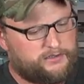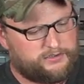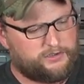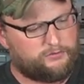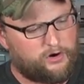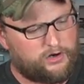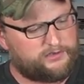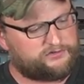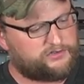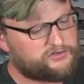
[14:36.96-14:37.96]
You are
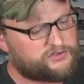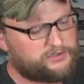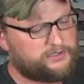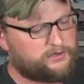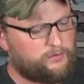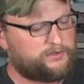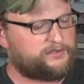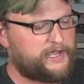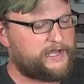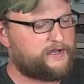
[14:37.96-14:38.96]
essentially going
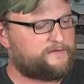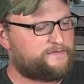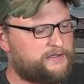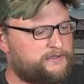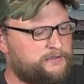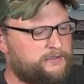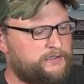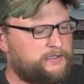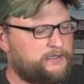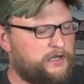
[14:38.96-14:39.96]
to have
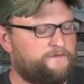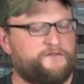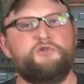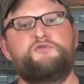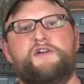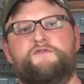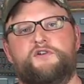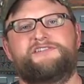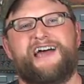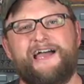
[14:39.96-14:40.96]
a few
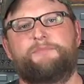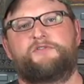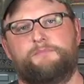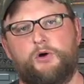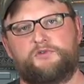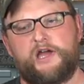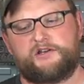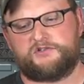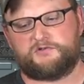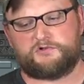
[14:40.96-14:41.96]
different types of bolt
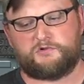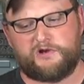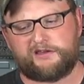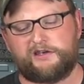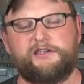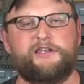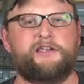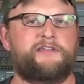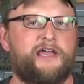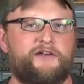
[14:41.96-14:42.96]
actions, which we're not going to get
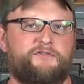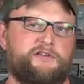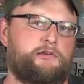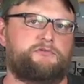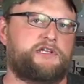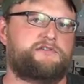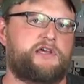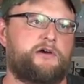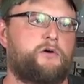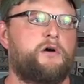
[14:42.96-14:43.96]
into every little
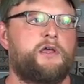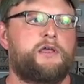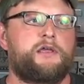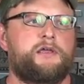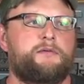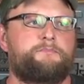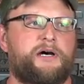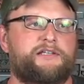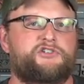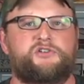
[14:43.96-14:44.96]
detail.
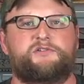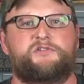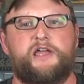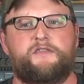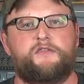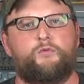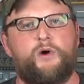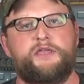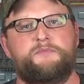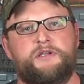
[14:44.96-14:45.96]
But let's just say that the
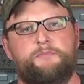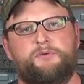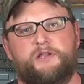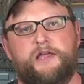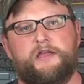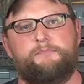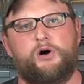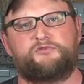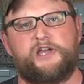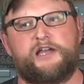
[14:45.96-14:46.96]
way you manipulate a
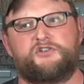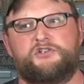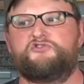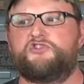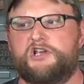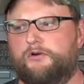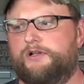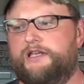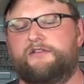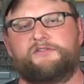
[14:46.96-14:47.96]
bolt action
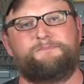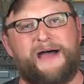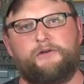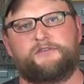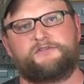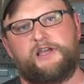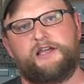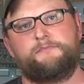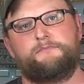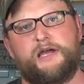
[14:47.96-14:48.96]
generally is about the
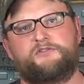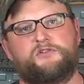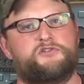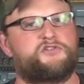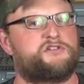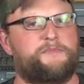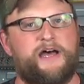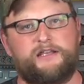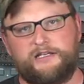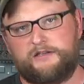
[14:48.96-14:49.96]
same based on just
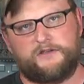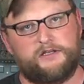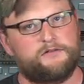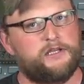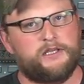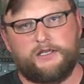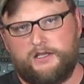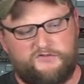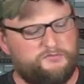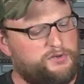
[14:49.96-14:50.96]
about anything.
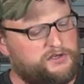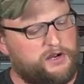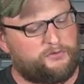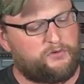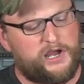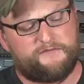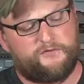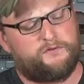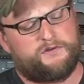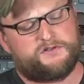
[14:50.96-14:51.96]
If you pick up a
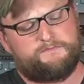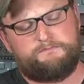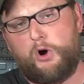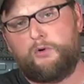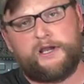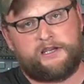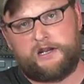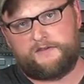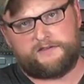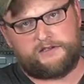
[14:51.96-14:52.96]
rifle and there's a bolt hanging
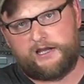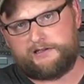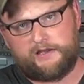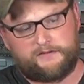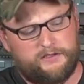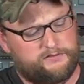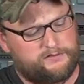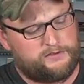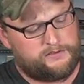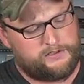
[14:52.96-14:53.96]
out the side like
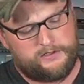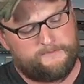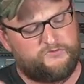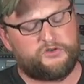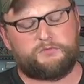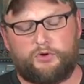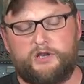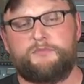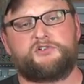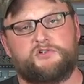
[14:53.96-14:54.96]
this, you can
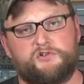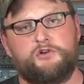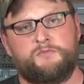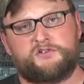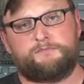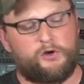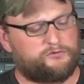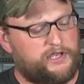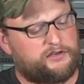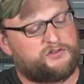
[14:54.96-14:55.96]
pretty much assume it's a
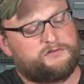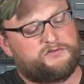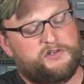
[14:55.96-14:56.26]
bolt action.